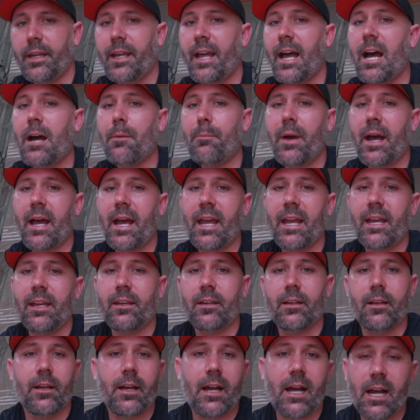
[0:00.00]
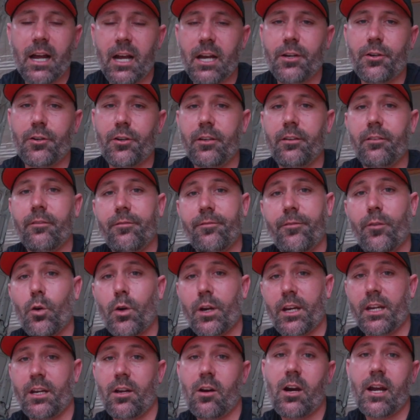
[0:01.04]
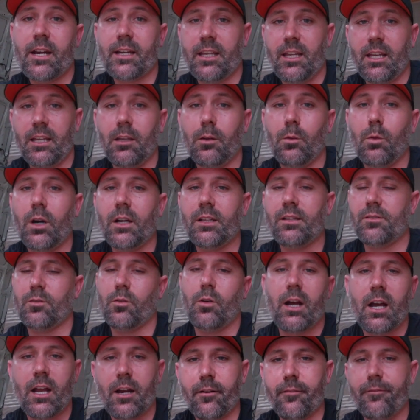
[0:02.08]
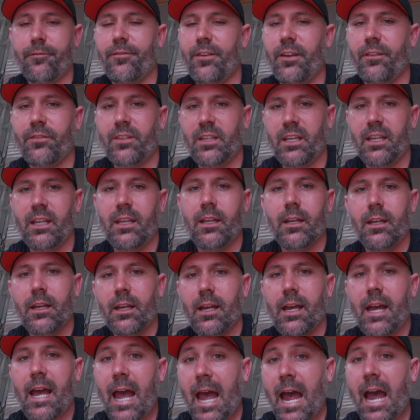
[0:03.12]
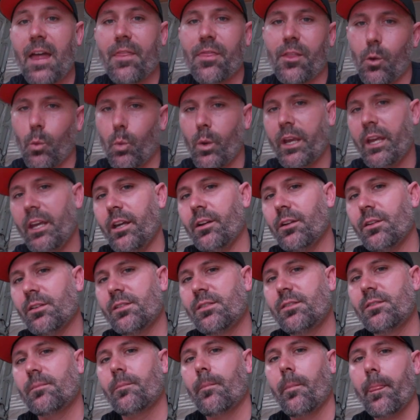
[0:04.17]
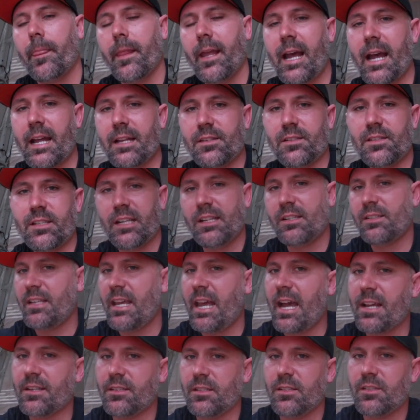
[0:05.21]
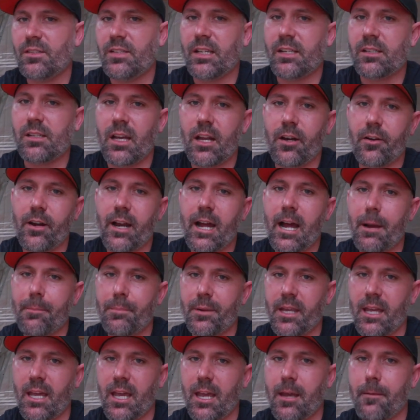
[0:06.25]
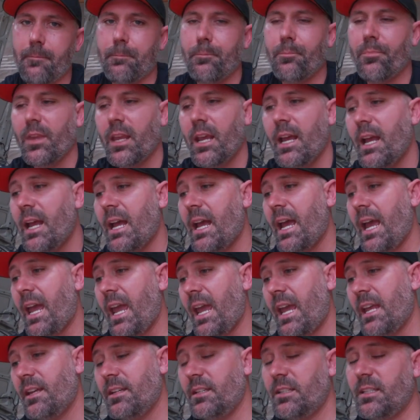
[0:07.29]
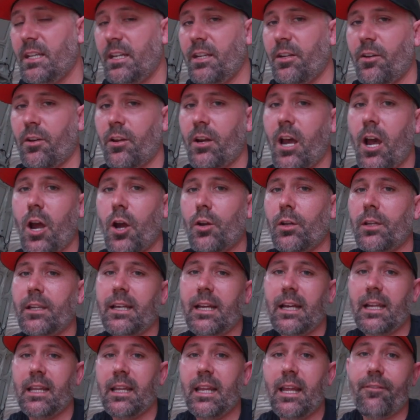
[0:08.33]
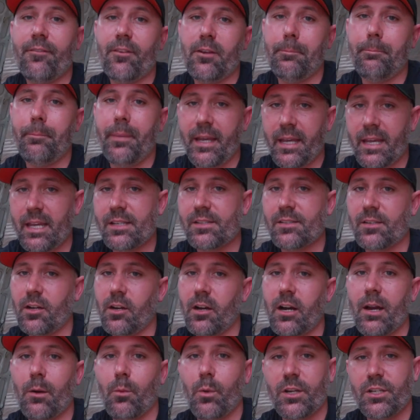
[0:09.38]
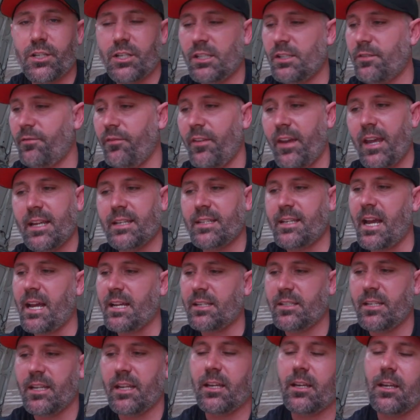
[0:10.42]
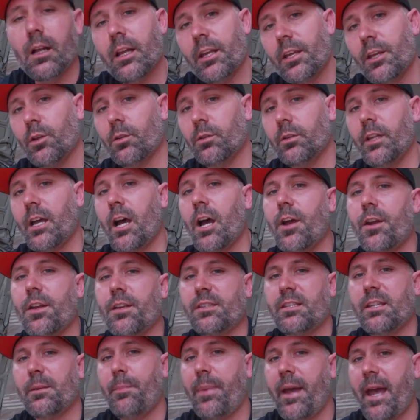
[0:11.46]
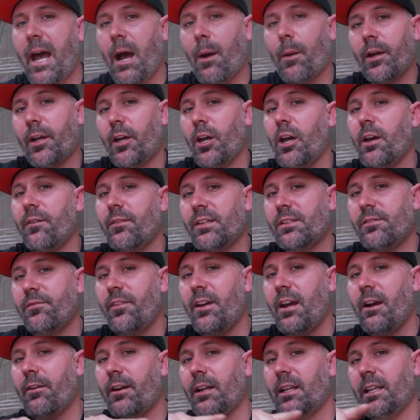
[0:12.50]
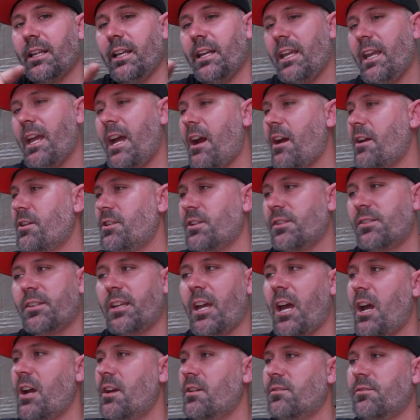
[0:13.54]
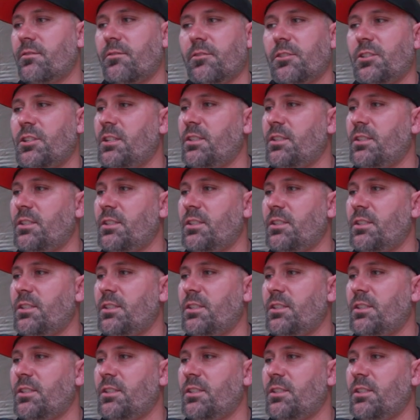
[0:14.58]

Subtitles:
car made 149 kilowatts or 150 at the wheels at 6,600 RPM, and it did it on only 11 PSI, which is fantastic. You'll notice the power curve is very linear. It just goes